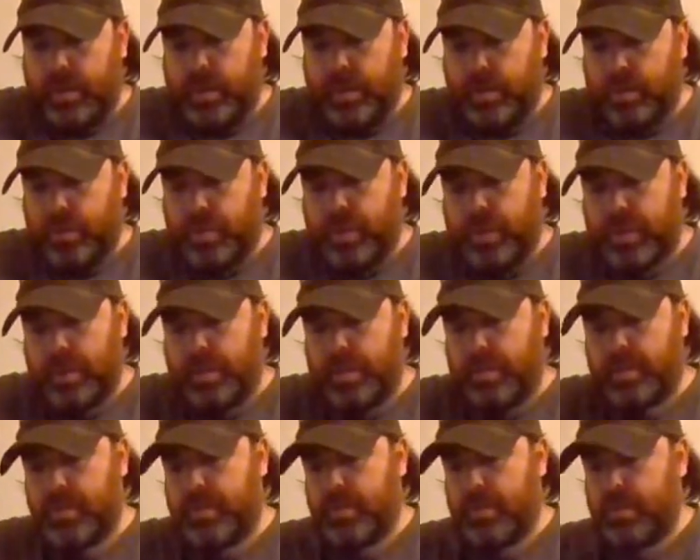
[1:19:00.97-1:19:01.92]
That
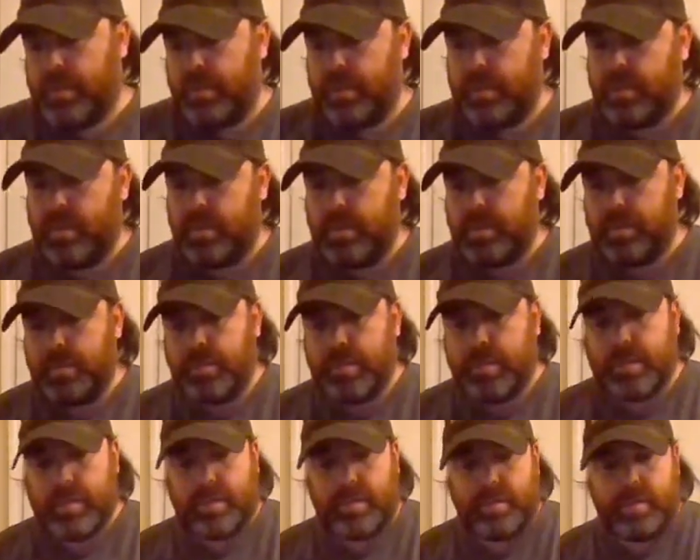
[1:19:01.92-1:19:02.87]
way,
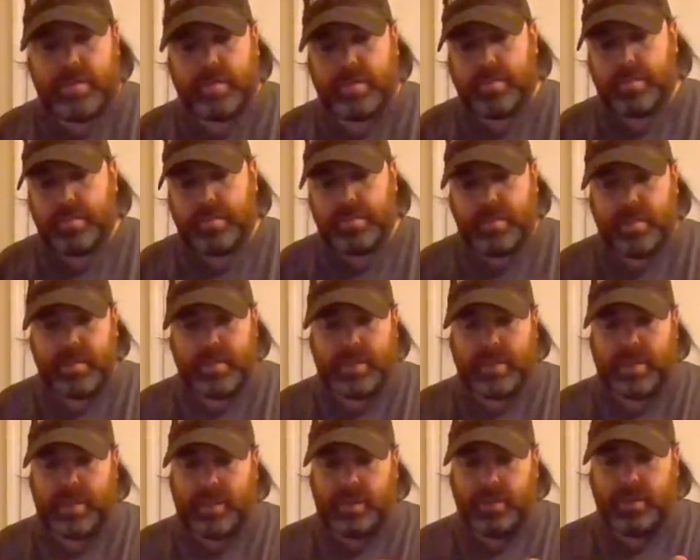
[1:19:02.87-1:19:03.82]
this
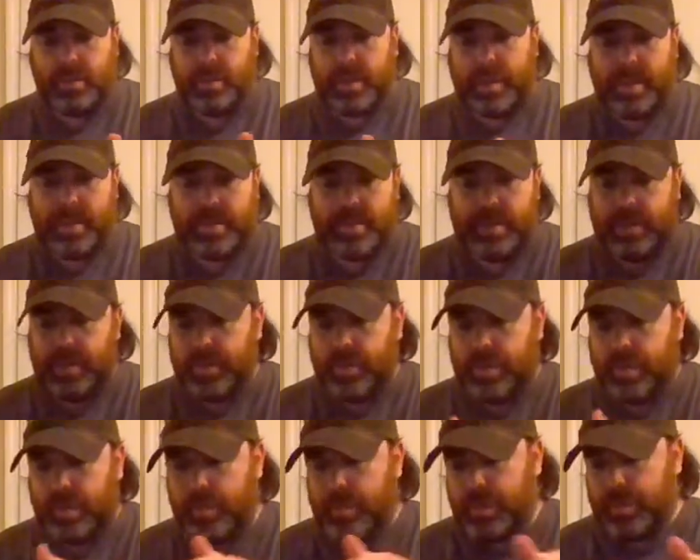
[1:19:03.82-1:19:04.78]
is like a little
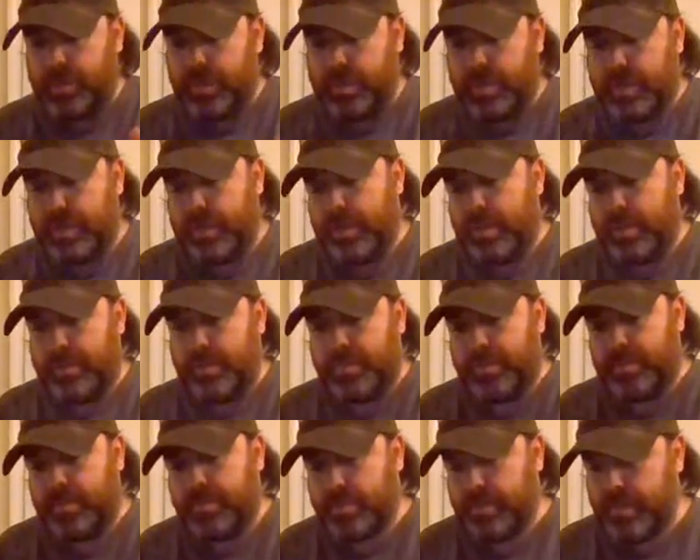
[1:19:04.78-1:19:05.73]
continuity between
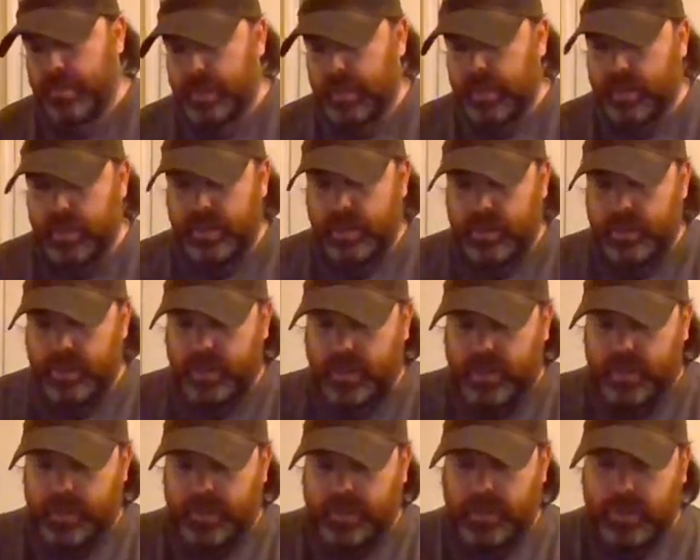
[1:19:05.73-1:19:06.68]

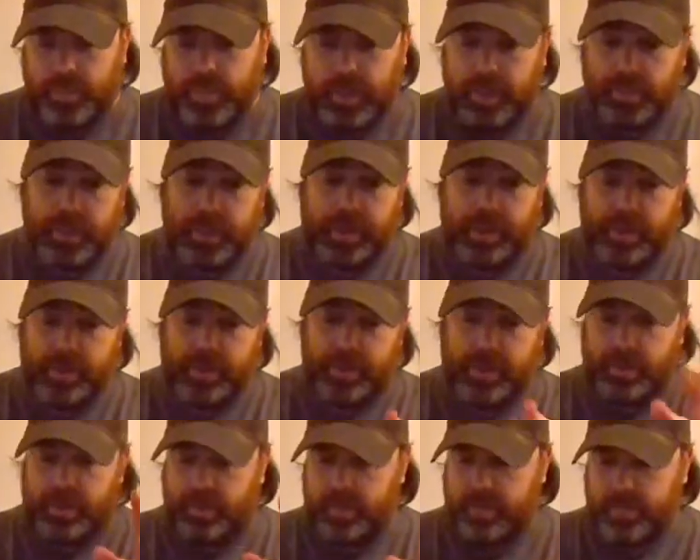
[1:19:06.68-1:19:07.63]
the public
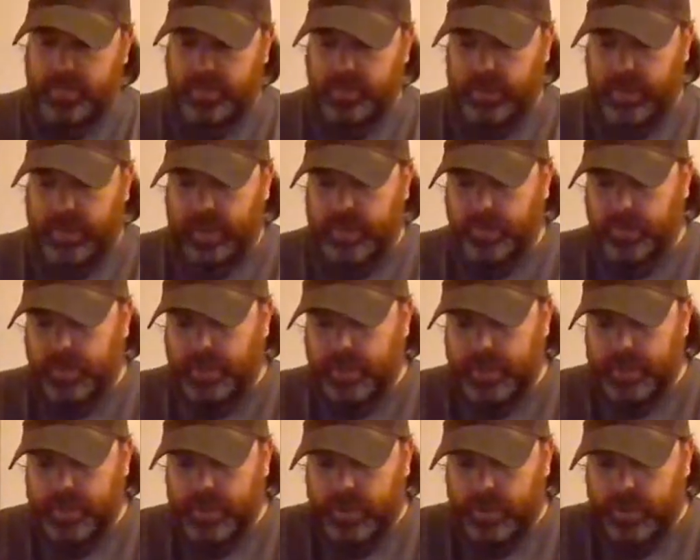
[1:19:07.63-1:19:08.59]
area, for lack of a
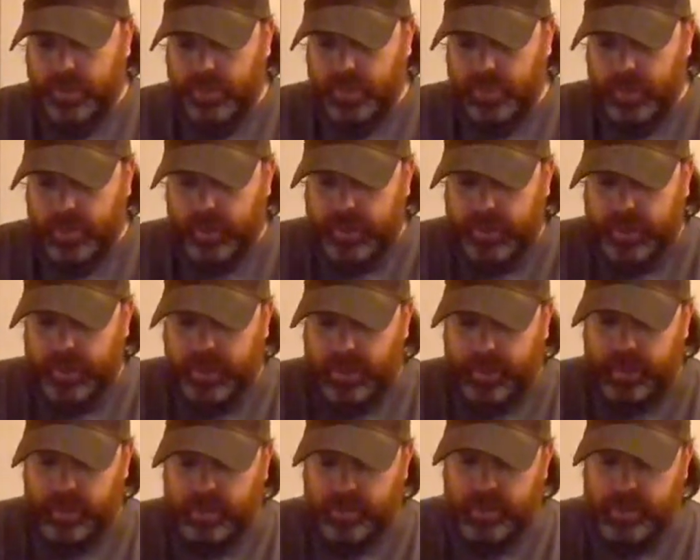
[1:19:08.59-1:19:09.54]
better term,
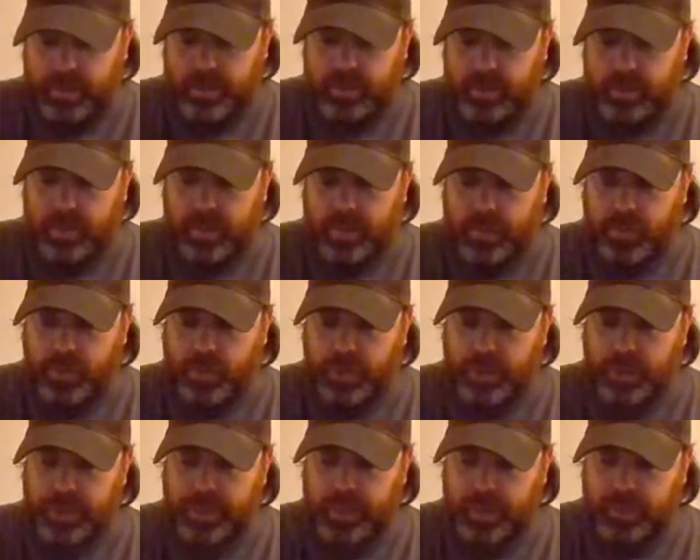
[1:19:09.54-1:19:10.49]
and the
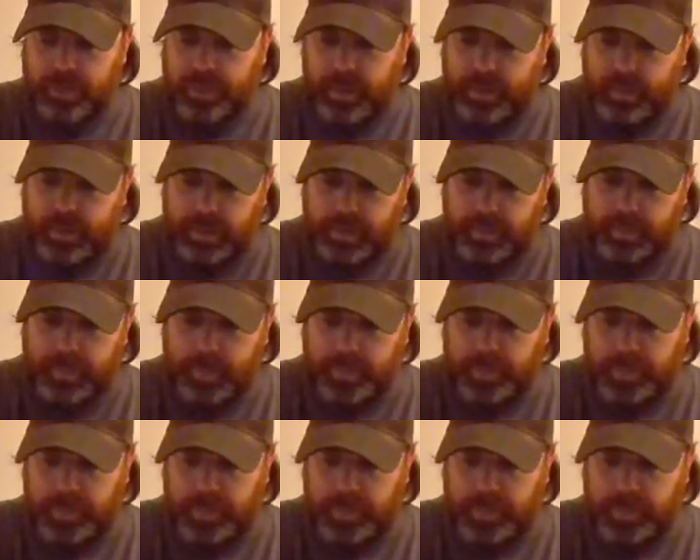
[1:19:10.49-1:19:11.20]
workshop area.